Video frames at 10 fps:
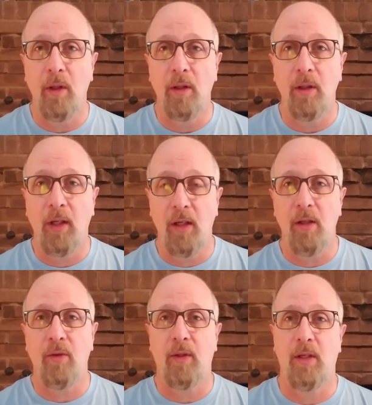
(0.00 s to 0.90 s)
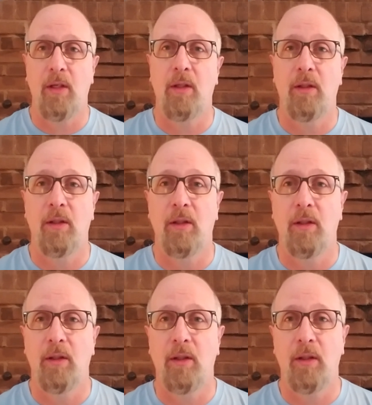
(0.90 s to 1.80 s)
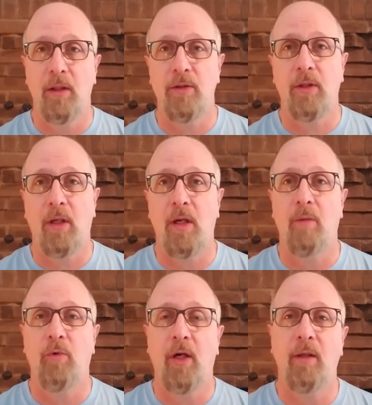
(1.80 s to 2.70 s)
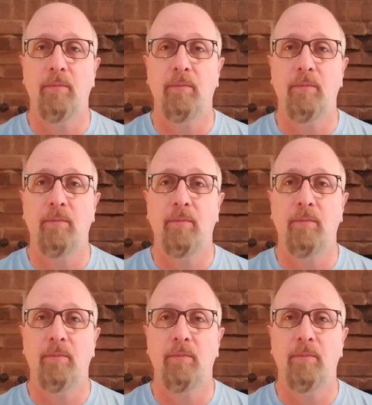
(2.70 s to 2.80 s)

anything in his time, right?